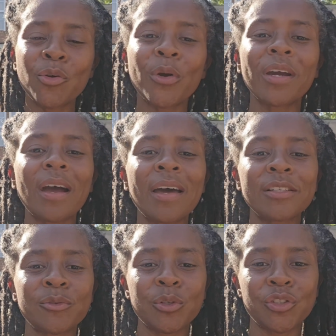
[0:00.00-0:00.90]
You weren't
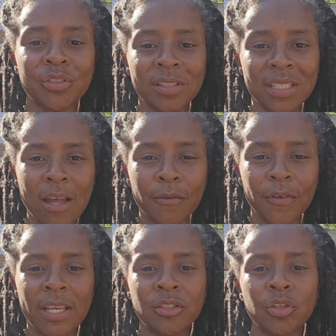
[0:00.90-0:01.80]
honest with
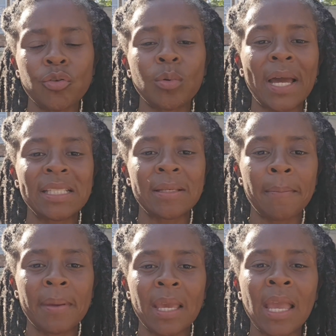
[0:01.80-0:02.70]
yourself, and so you lied
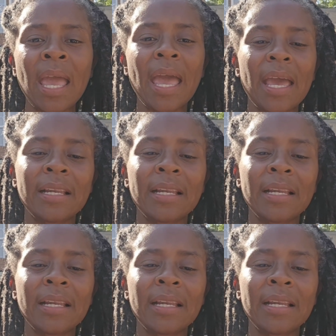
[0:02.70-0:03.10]
to me.